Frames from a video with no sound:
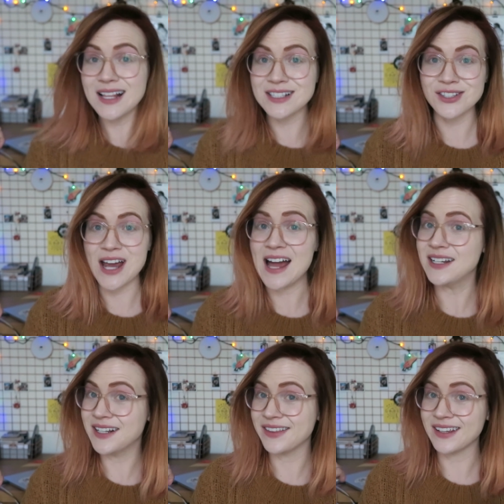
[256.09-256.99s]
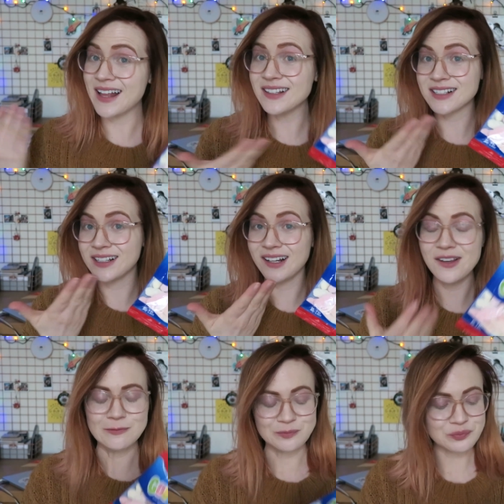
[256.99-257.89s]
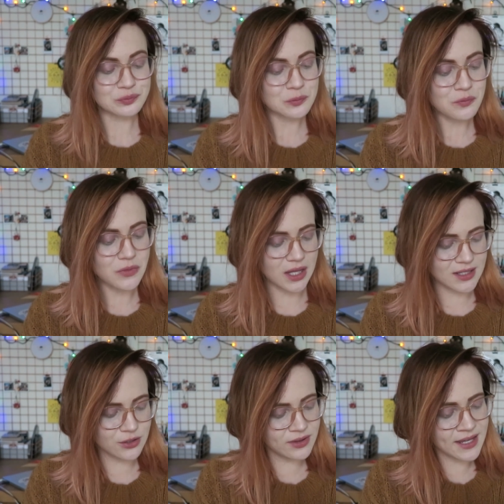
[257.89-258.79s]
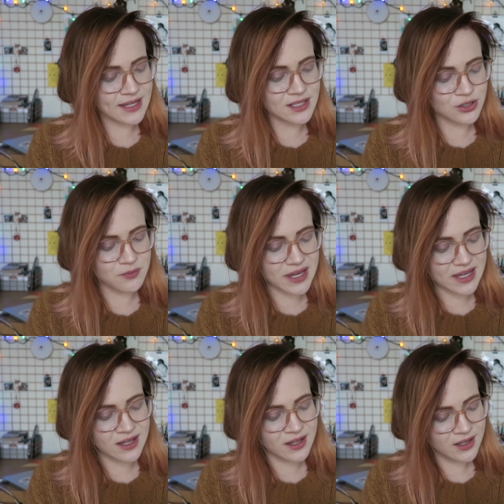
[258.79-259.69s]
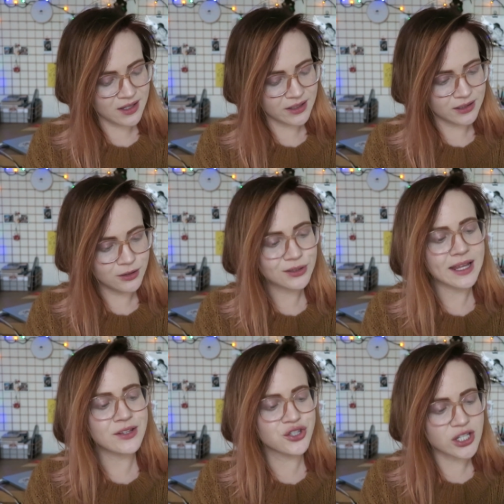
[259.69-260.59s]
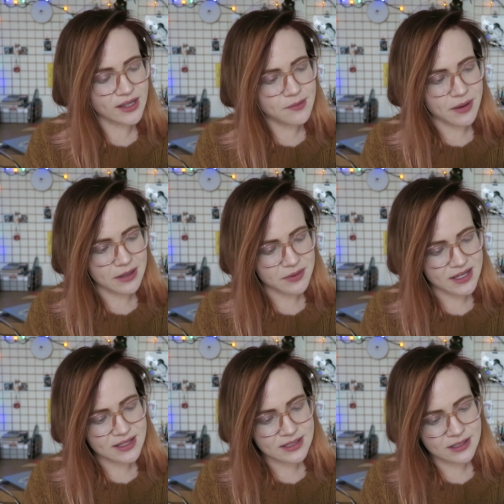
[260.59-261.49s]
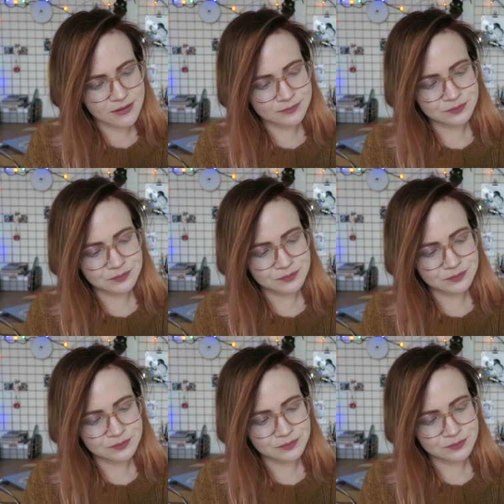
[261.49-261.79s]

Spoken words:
it's not high in anything else, clearly. So these, to me, look like jelly babies.